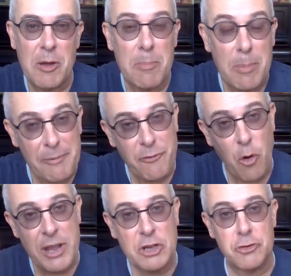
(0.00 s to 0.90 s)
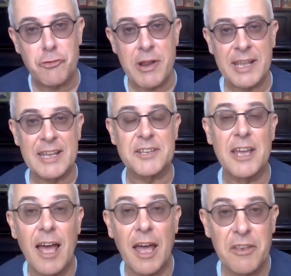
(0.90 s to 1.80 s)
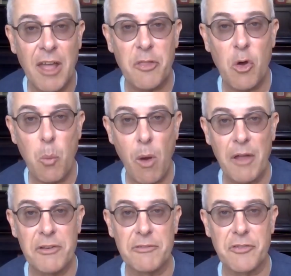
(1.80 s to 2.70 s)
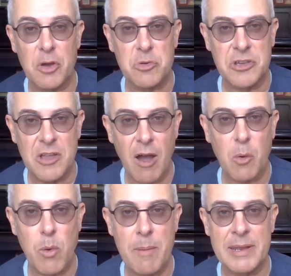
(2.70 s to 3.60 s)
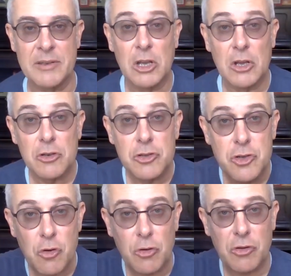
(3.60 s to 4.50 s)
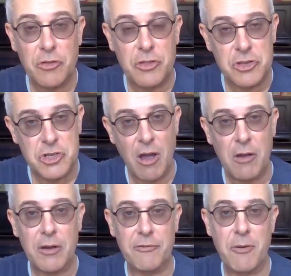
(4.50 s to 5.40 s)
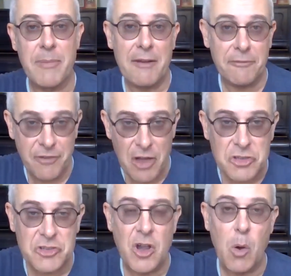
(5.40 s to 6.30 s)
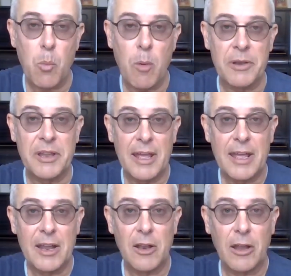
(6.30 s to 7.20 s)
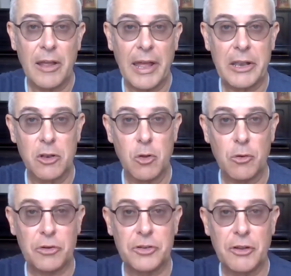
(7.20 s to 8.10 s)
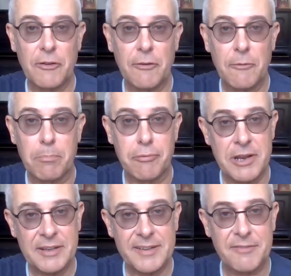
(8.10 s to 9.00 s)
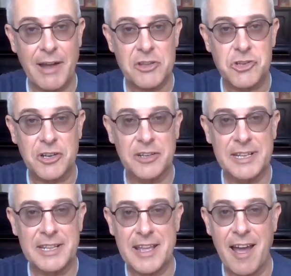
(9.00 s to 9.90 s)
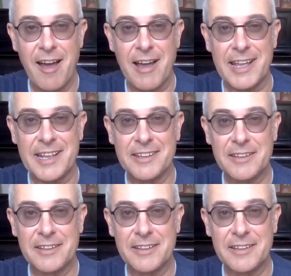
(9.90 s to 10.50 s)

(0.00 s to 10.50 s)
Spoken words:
But before he could drink it, another one of those young women took the jug from that first young woman and looked Prince Vachagan in the eye.